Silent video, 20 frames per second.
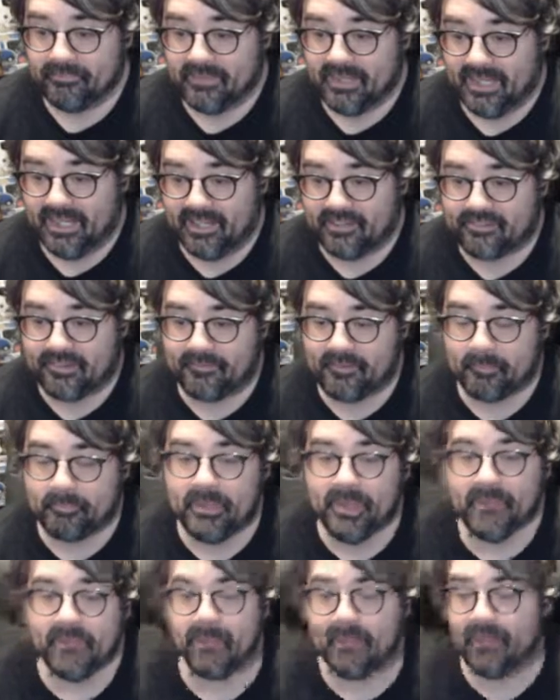Each of the
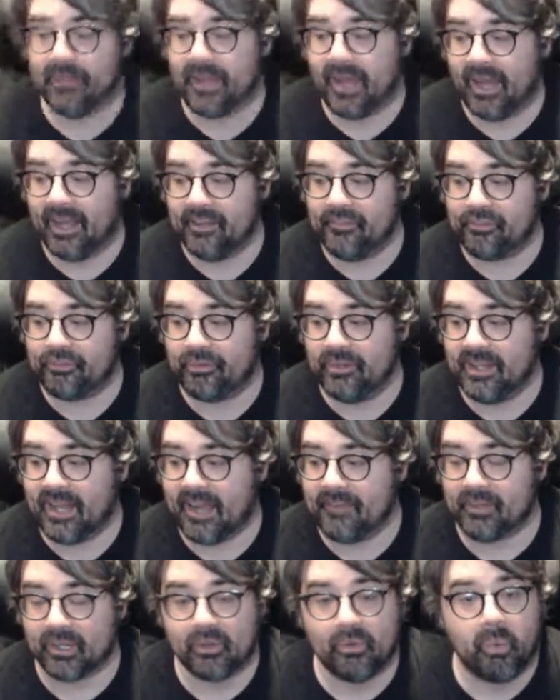people on Hyde Street
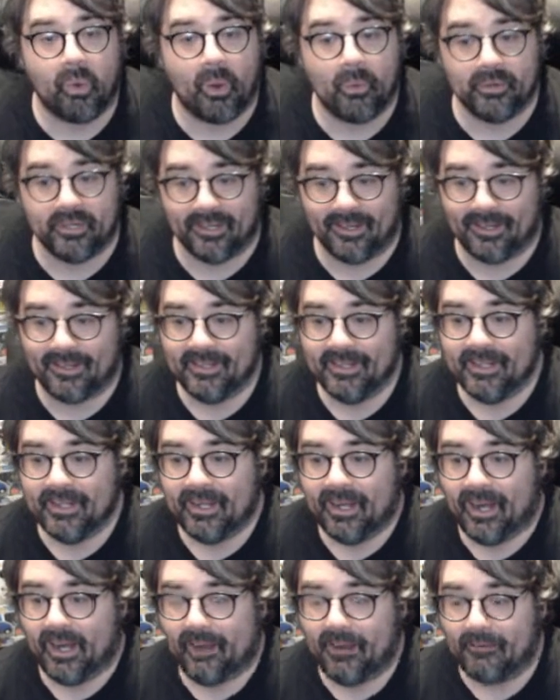have a quota
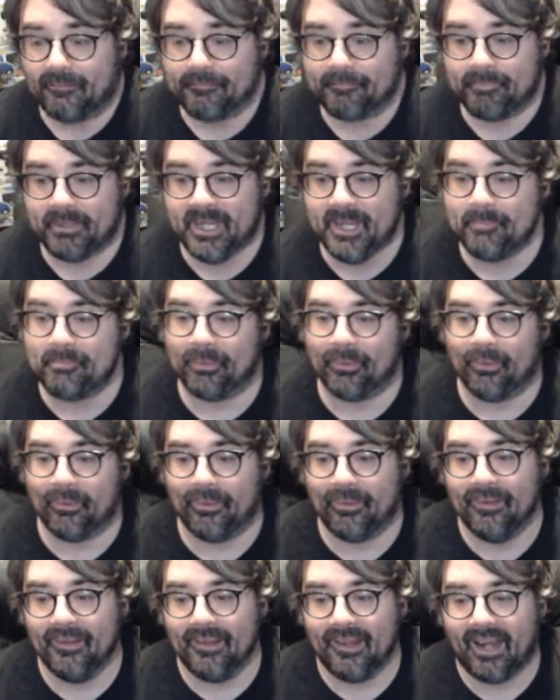of
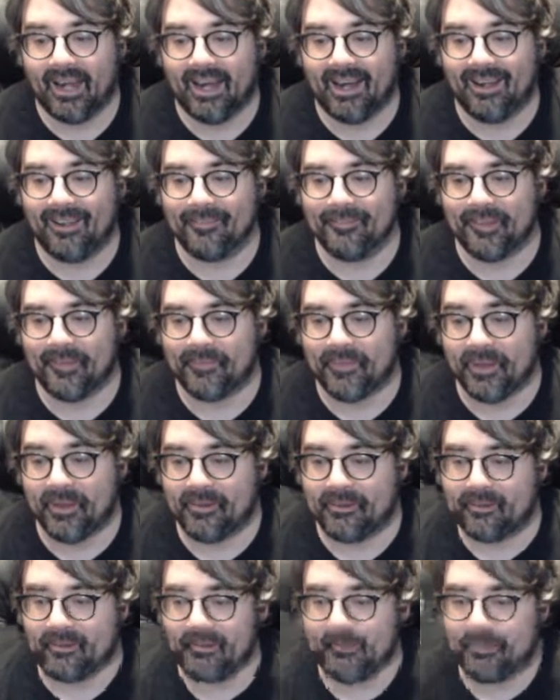people that they
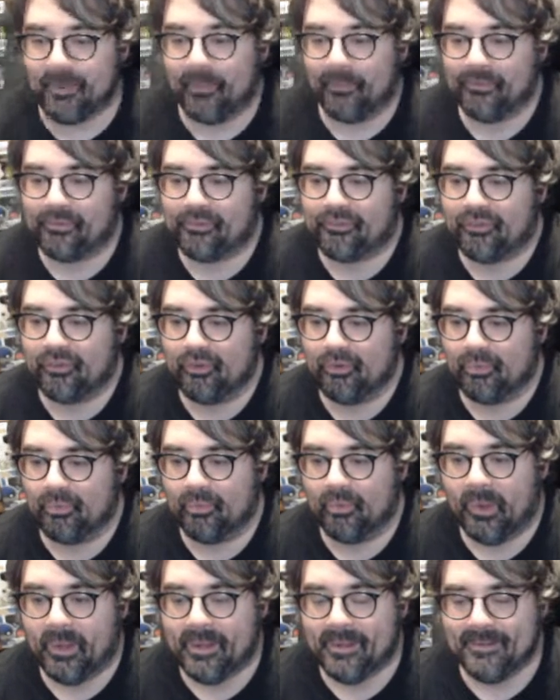are supposed to
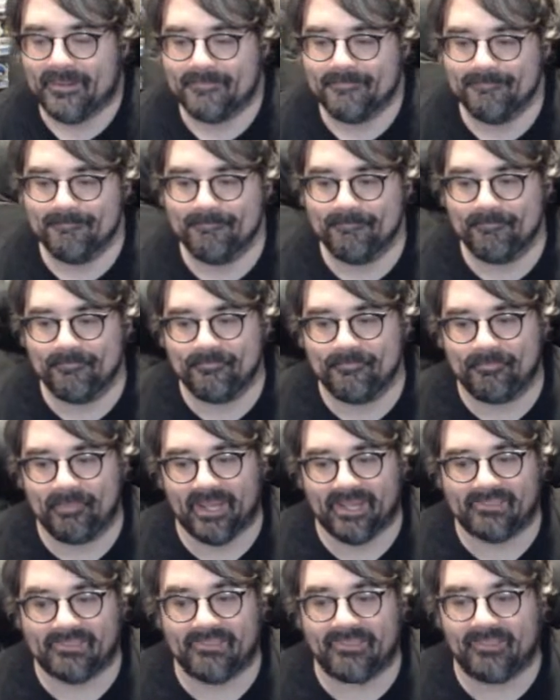
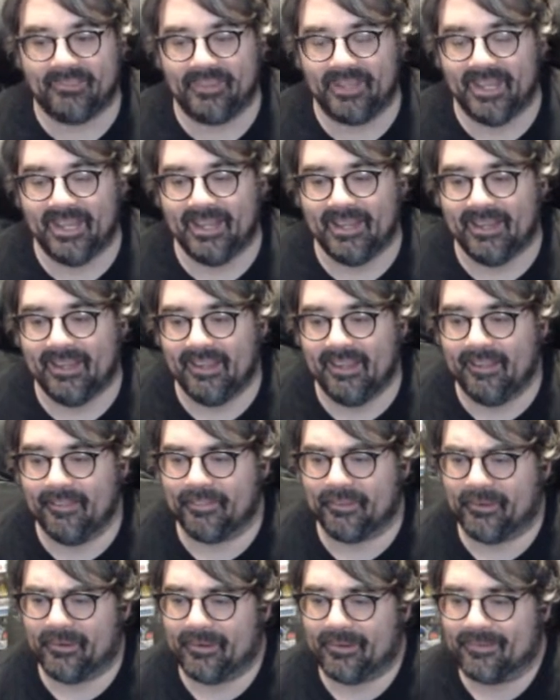basically
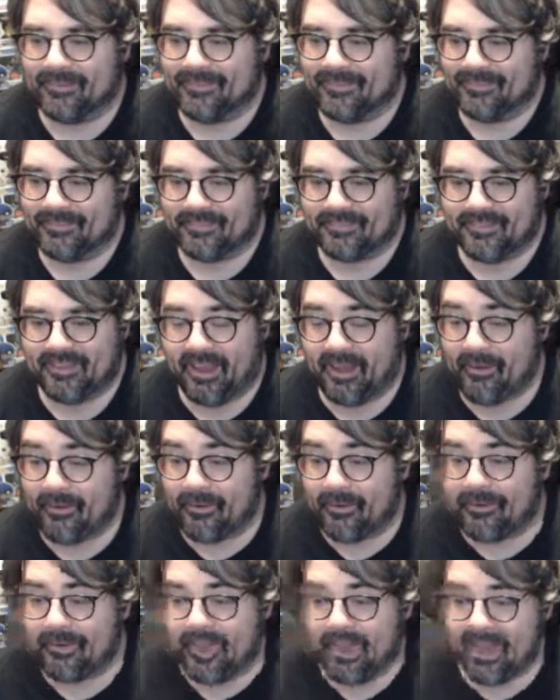either
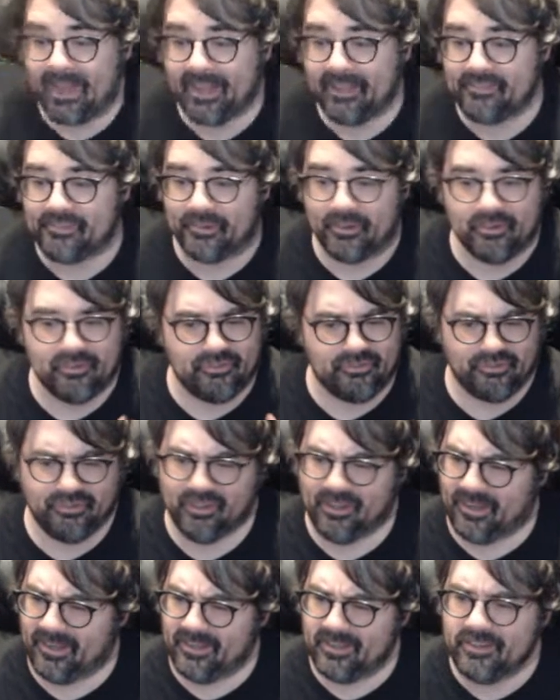terrorize or
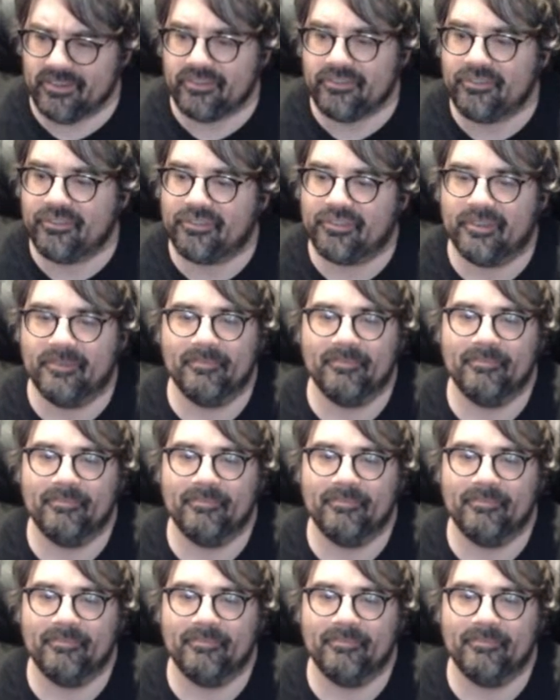judge.